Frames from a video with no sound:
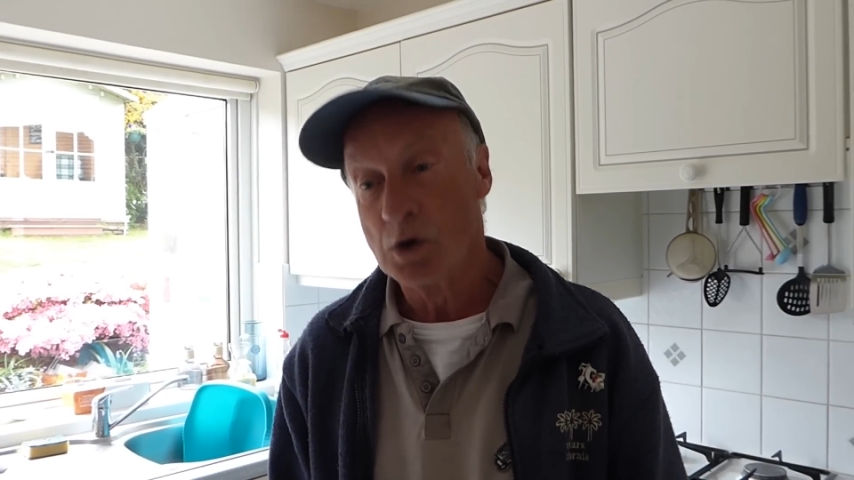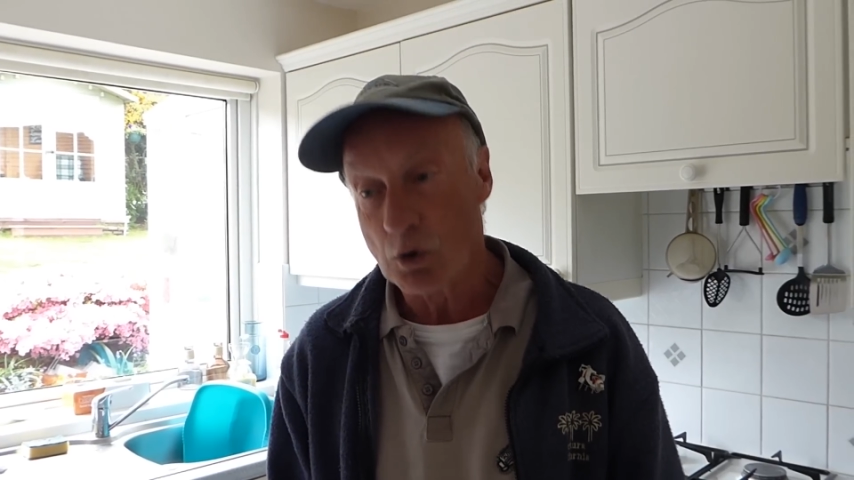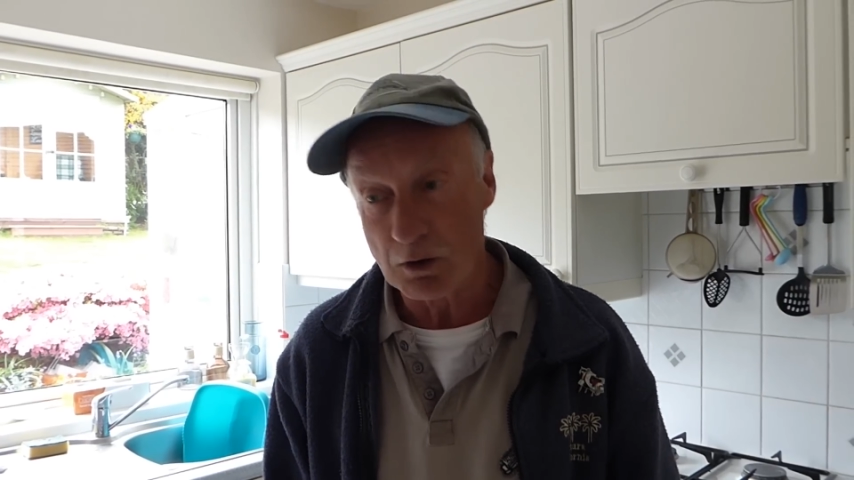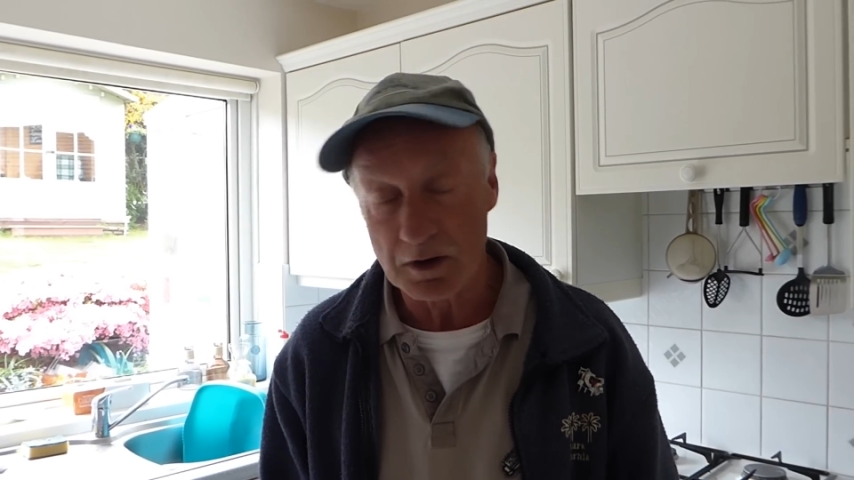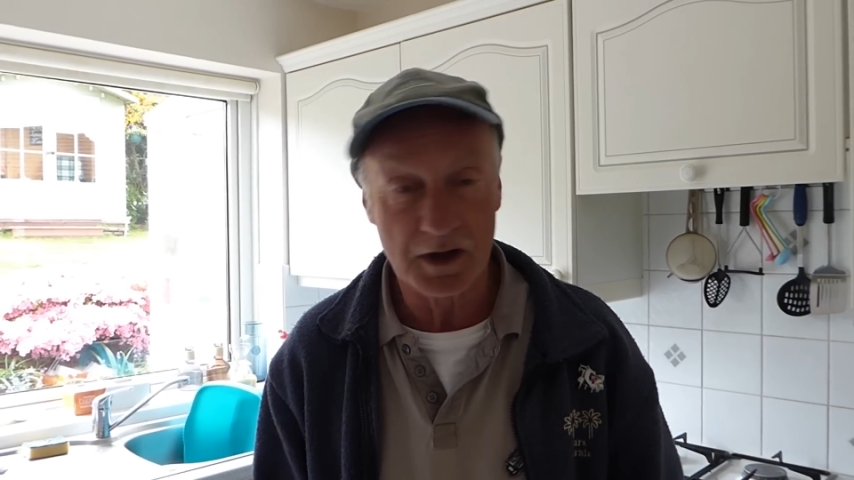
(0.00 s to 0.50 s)

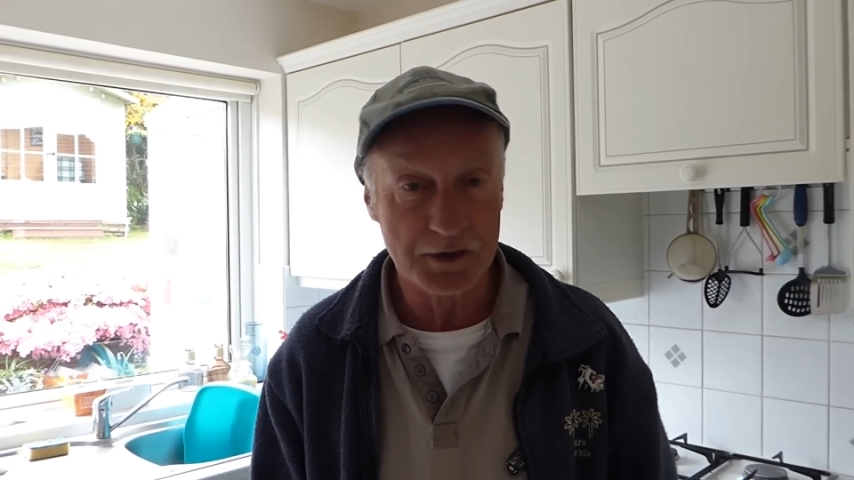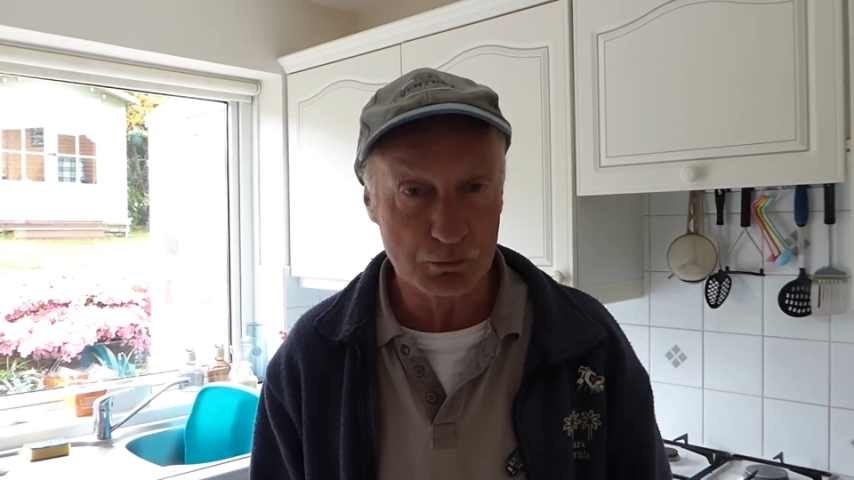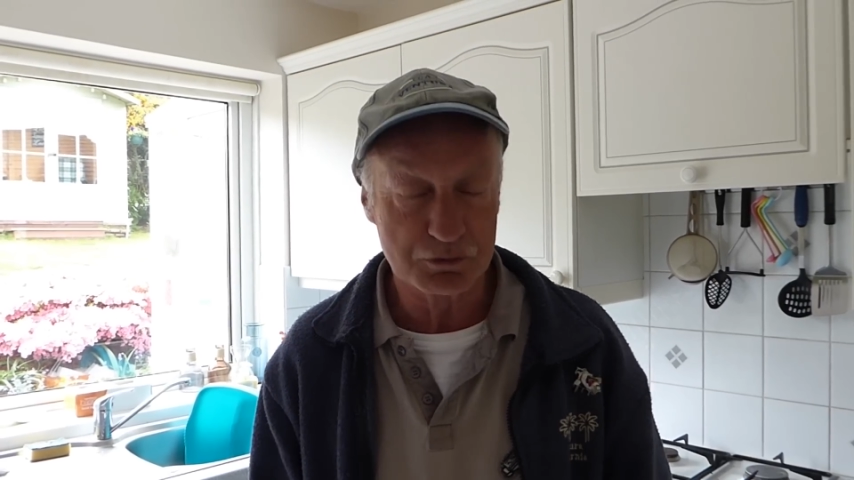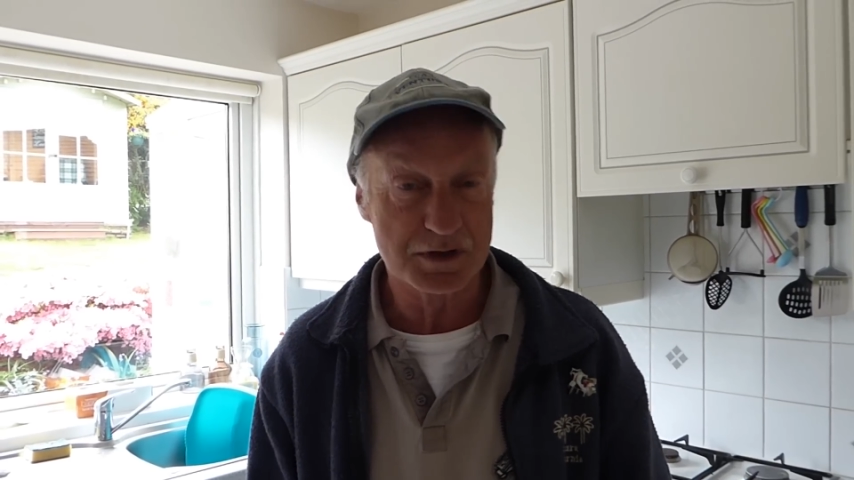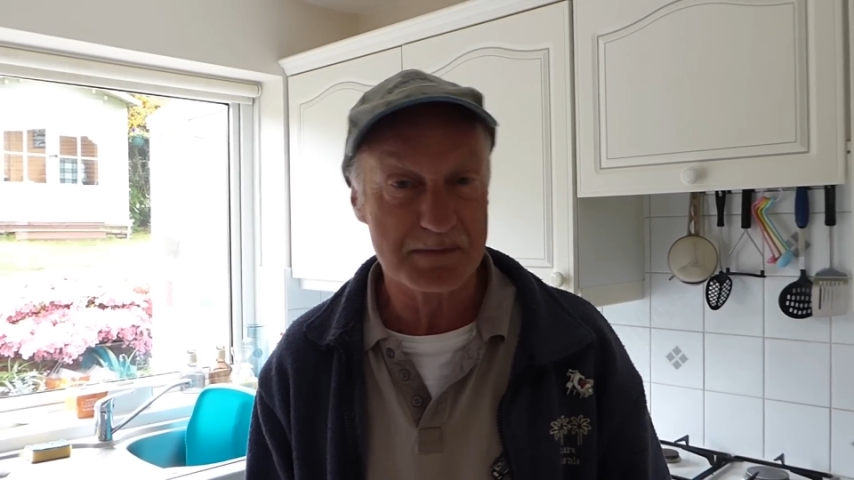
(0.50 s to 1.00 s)
or a
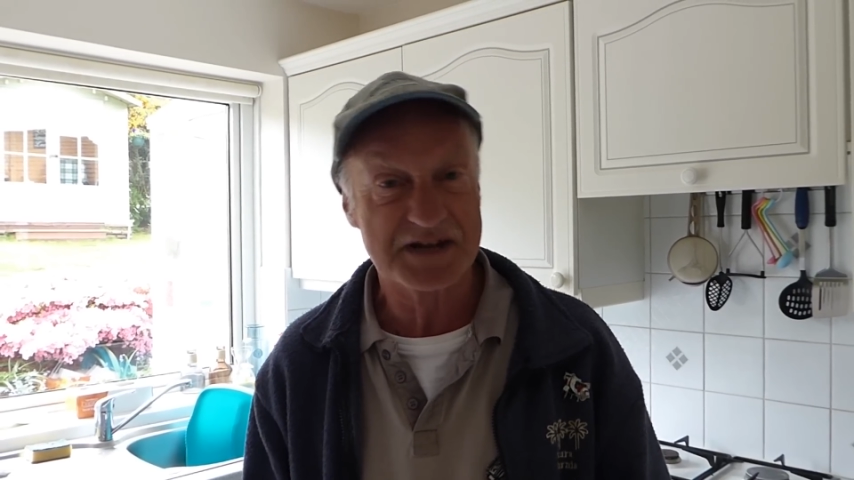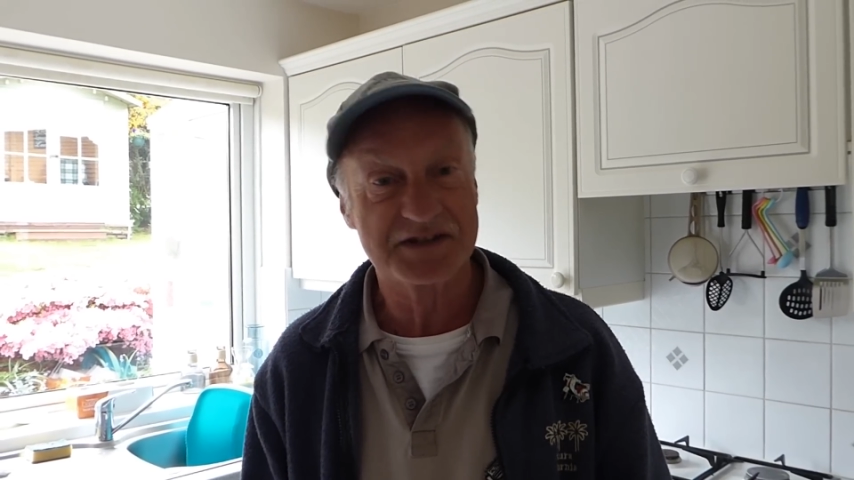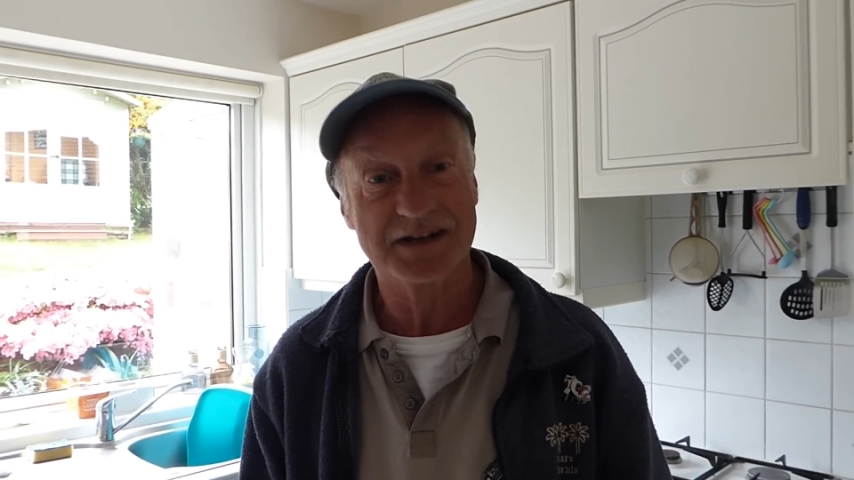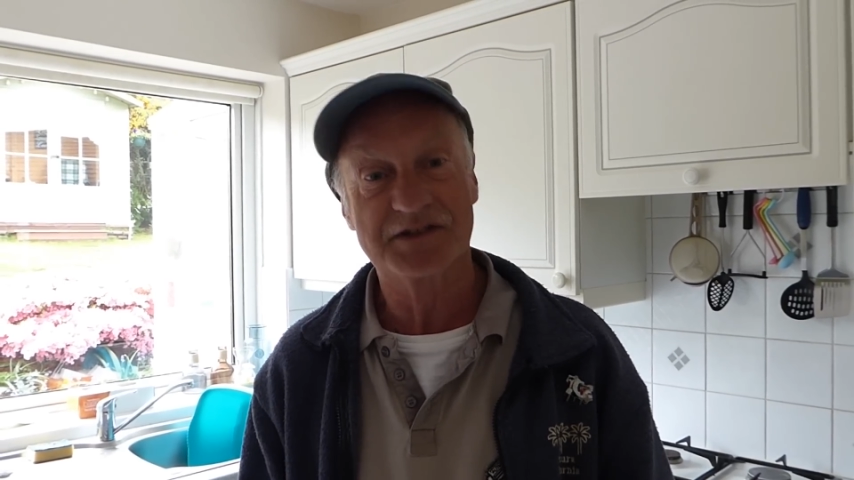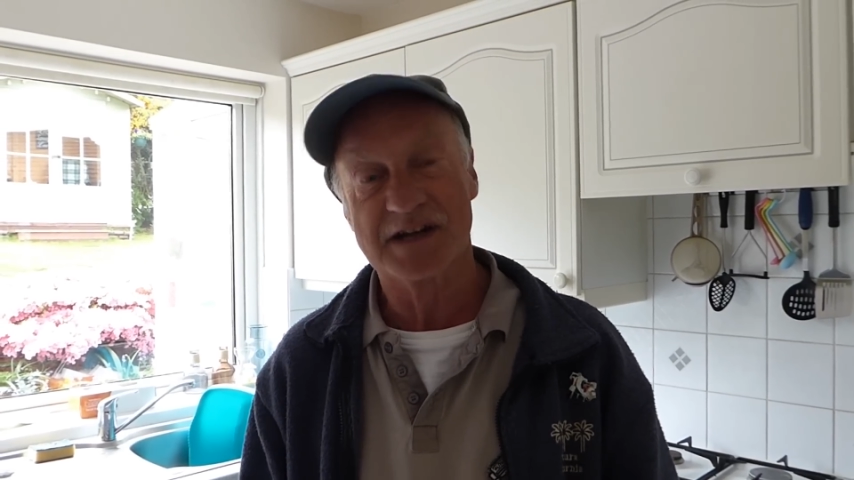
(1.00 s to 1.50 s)
normal
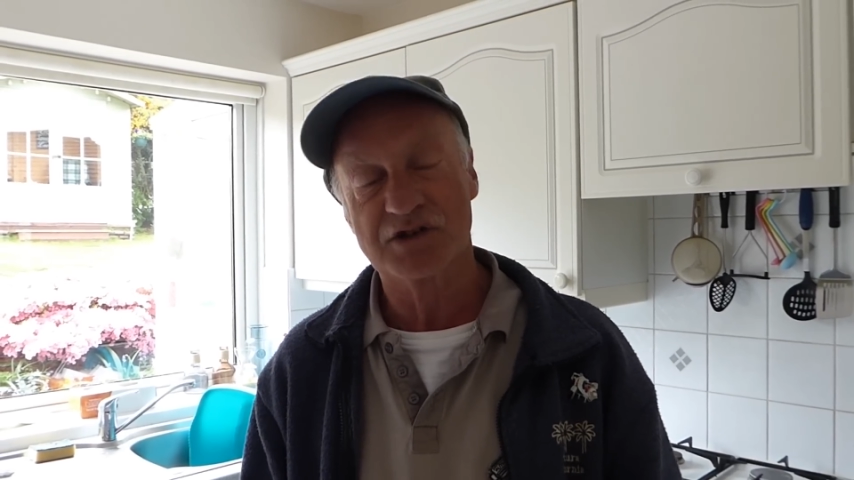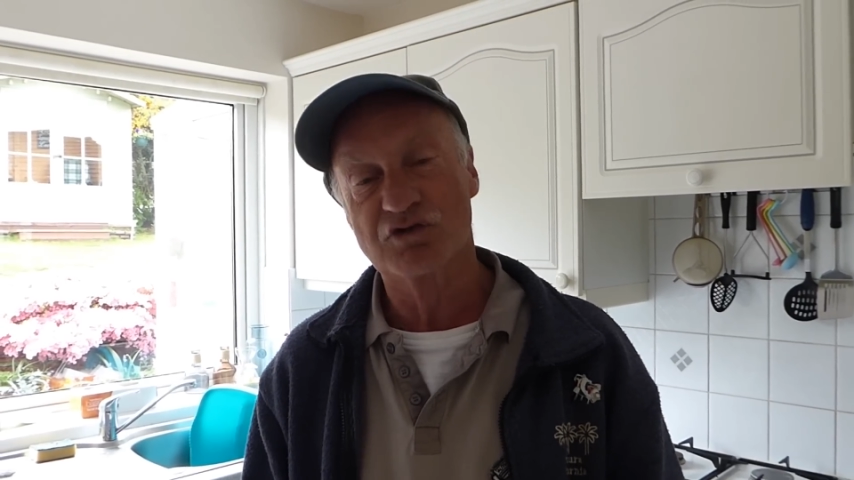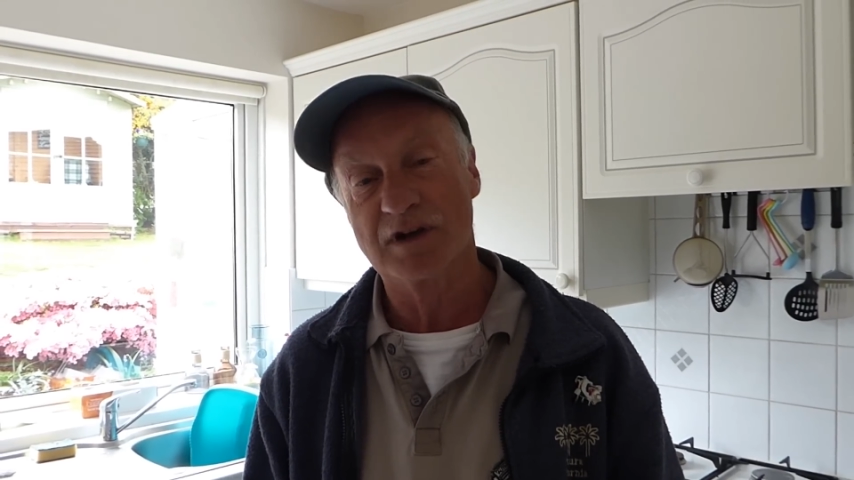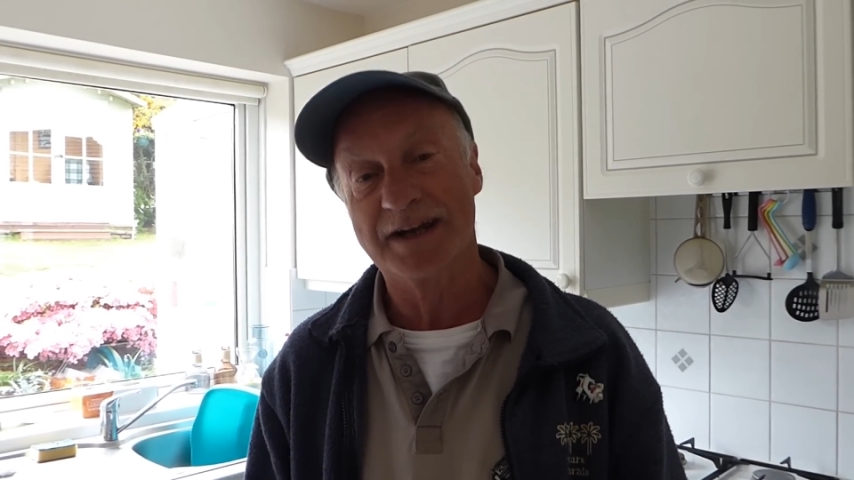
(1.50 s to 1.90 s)
domestic central